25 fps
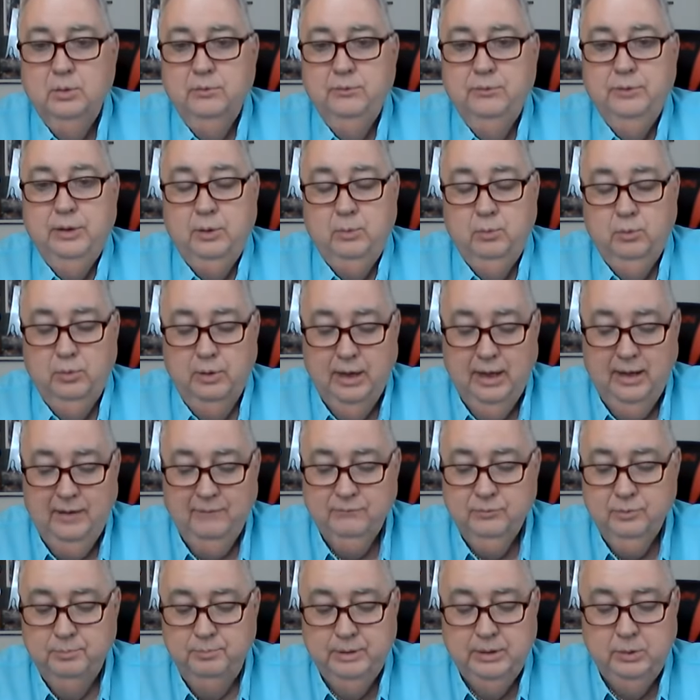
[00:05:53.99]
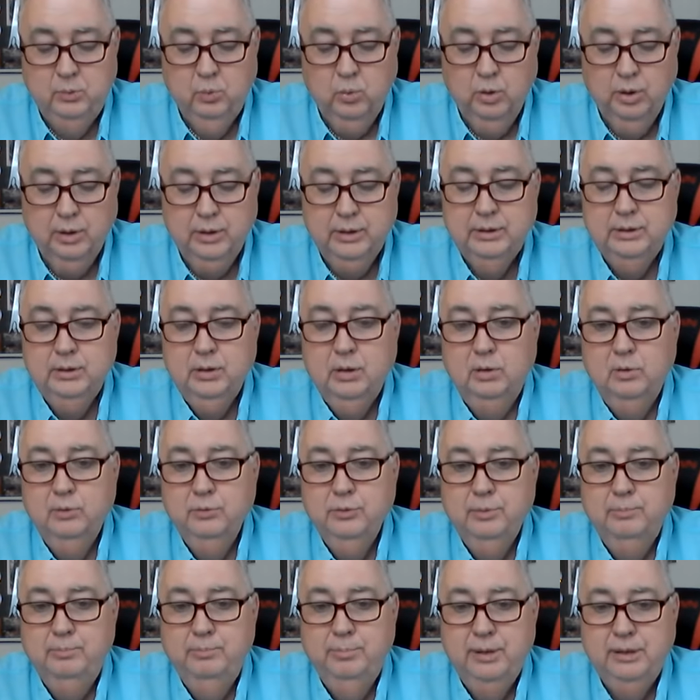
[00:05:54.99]
they will have to be working on
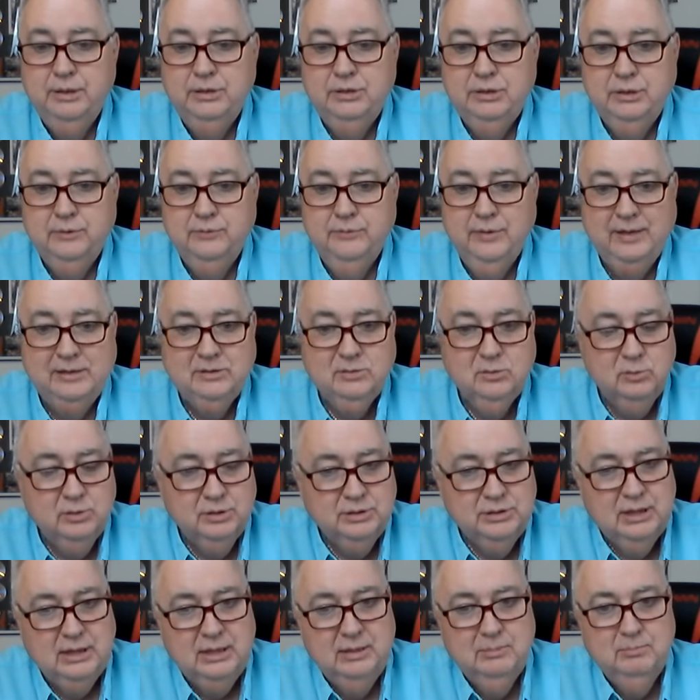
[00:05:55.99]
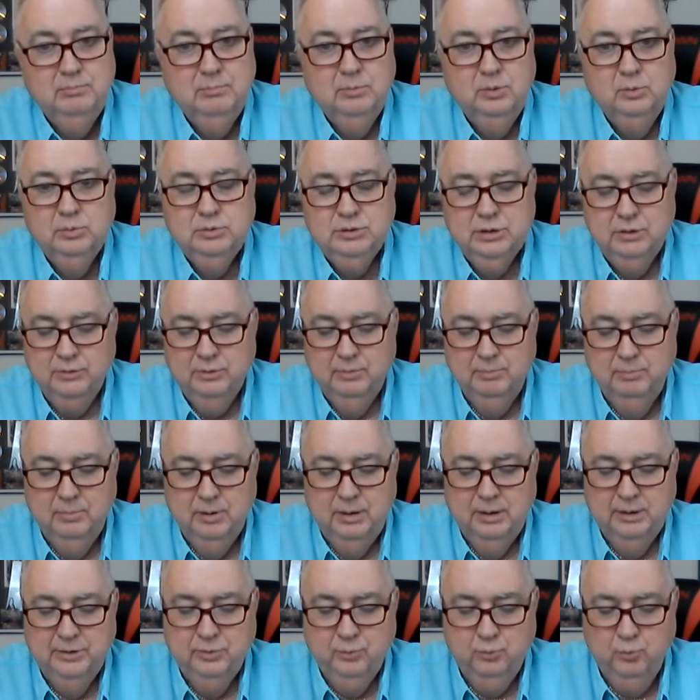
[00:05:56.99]
the budget. That's going to take most of the
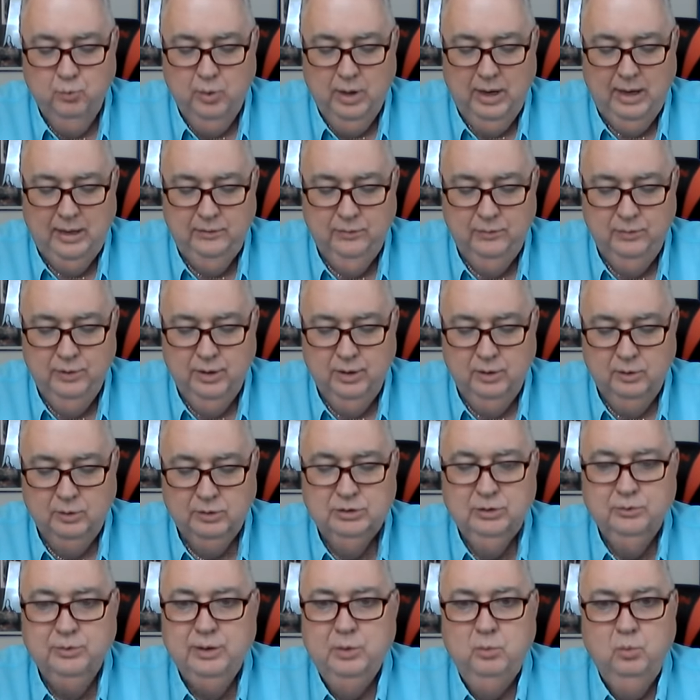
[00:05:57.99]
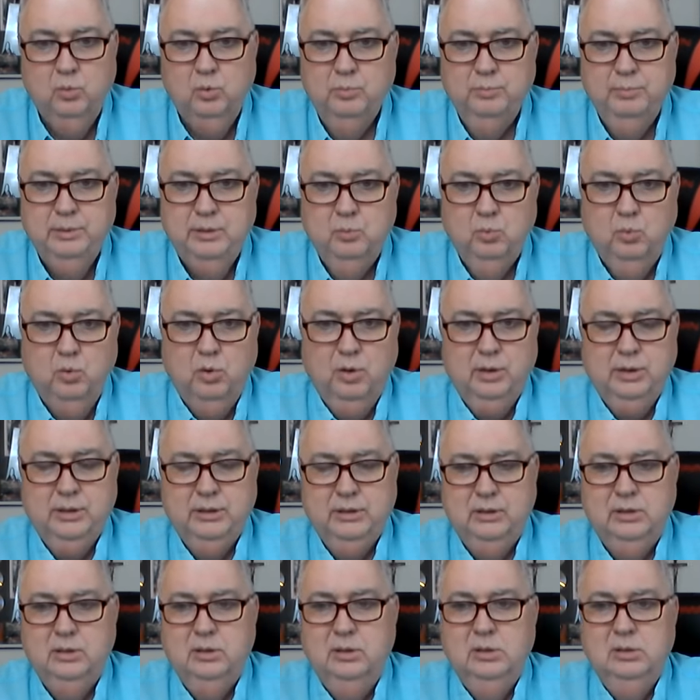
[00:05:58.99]
month right there. So they won't be working